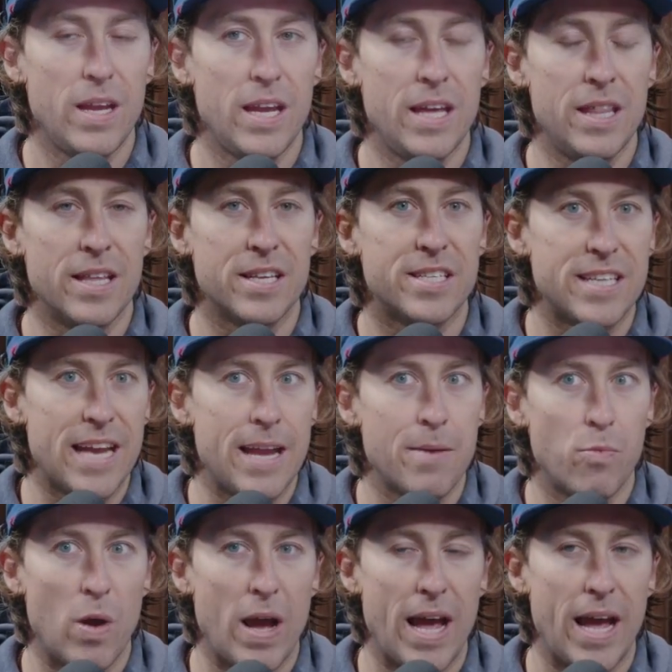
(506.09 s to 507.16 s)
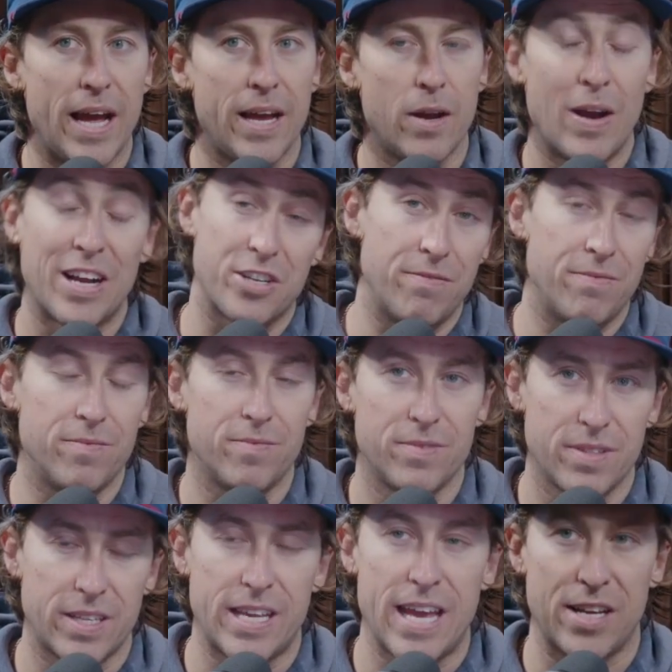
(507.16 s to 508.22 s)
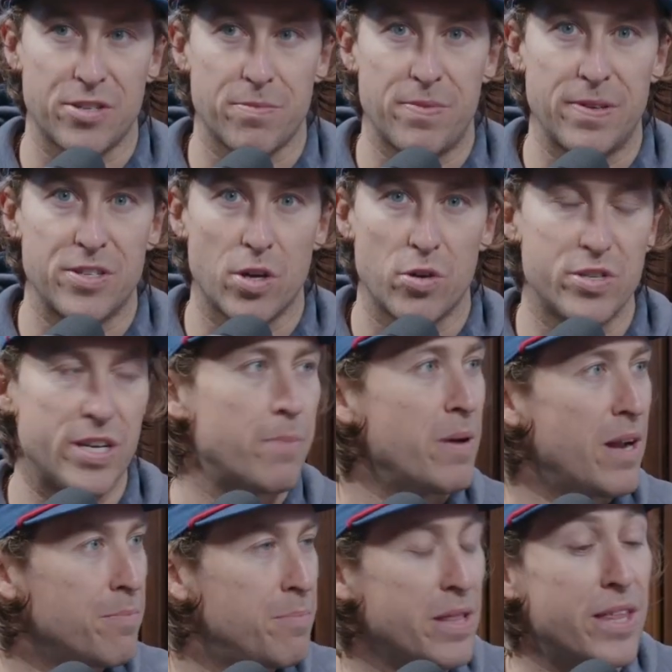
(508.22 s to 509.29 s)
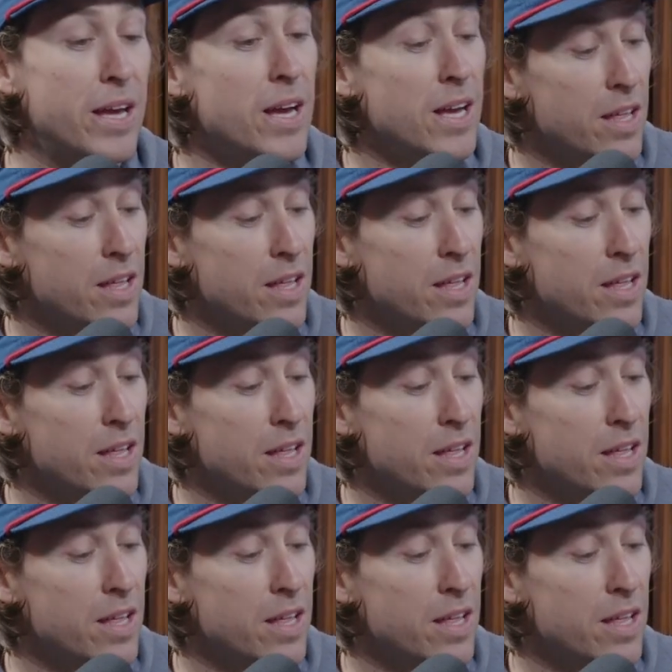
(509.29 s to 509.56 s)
in the same way, actually, the Kings have been so sick. But the